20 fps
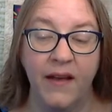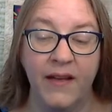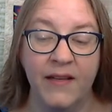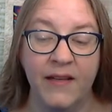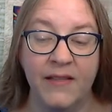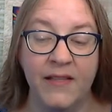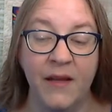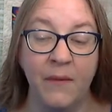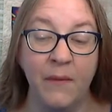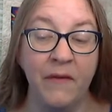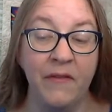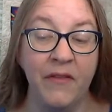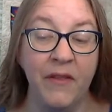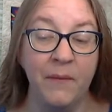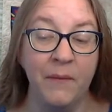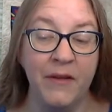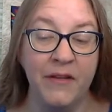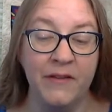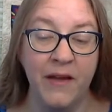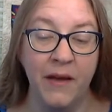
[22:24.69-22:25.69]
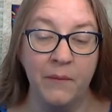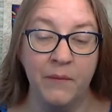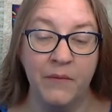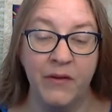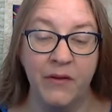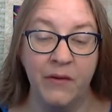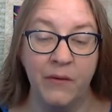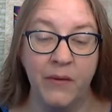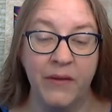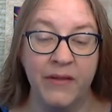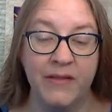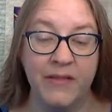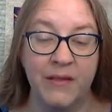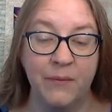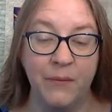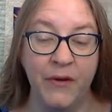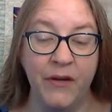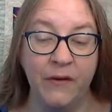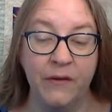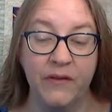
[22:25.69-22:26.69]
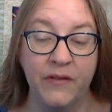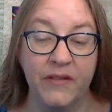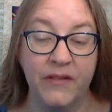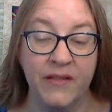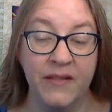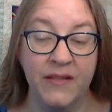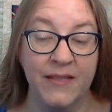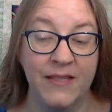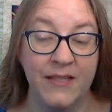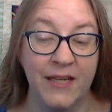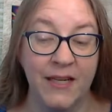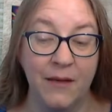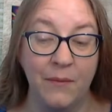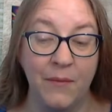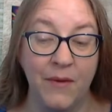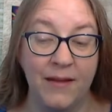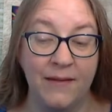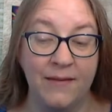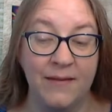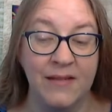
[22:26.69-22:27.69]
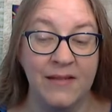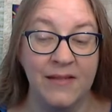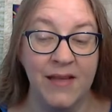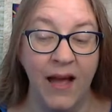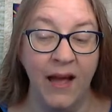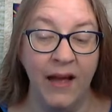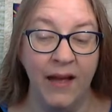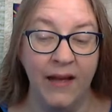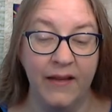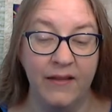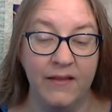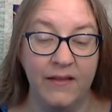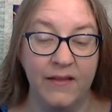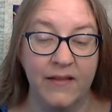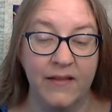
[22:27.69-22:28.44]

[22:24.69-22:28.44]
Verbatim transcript: and some of them attempted with spears to stick me in the sides.